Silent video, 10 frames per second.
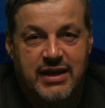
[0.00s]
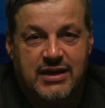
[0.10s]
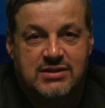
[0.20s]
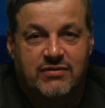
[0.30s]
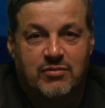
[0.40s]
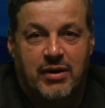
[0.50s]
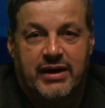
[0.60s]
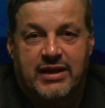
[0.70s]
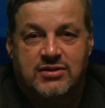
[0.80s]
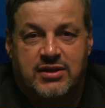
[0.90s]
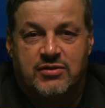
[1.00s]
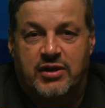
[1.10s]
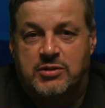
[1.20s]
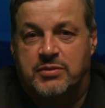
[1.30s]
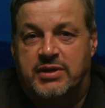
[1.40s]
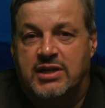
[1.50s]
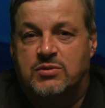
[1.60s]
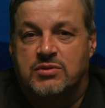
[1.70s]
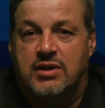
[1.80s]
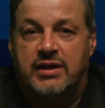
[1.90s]
Next, the Vermont Agency of
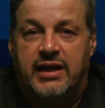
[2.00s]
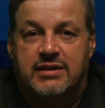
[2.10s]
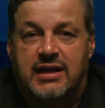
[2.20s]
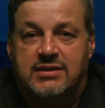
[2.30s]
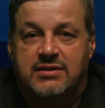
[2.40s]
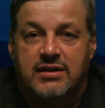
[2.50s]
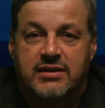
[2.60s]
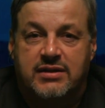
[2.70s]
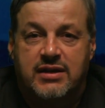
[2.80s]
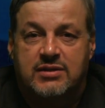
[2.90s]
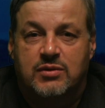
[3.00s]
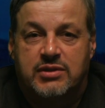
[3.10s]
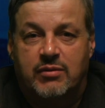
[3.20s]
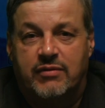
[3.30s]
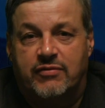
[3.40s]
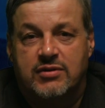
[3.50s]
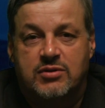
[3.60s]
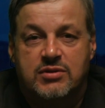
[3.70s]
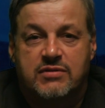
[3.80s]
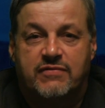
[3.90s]
Transportation was on hand last night to conduct what they refer
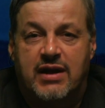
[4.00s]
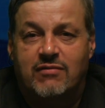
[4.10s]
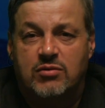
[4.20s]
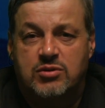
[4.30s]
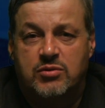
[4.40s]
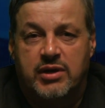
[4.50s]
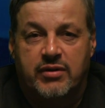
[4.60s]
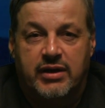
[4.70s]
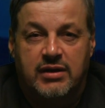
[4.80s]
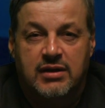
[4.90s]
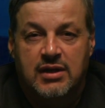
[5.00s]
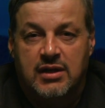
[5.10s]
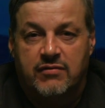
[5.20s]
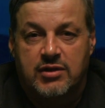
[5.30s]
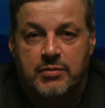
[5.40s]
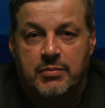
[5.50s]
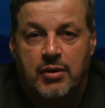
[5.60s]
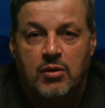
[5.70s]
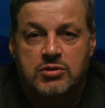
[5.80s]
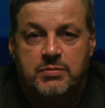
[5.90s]
to as a 502 hearing for the
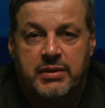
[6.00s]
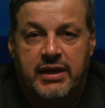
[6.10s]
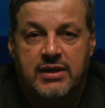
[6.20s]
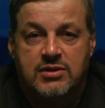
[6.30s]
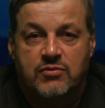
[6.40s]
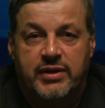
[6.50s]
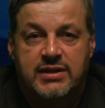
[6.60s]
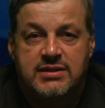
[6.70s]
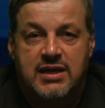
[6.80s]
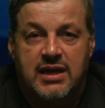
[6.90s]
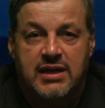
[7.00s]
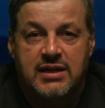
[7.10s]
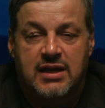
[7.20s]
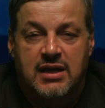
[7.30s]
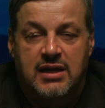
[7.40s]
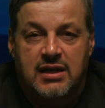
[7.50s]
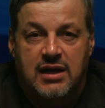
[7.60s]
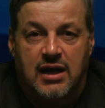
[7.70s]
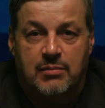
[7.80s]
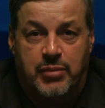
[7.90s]
proposed plan to redesign
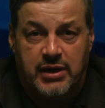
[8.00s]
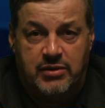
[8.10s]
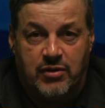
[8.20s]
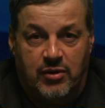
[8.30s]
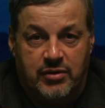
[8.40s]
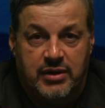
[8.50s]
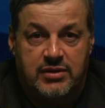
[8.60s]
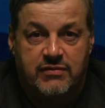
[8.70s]
uh, Putney Road.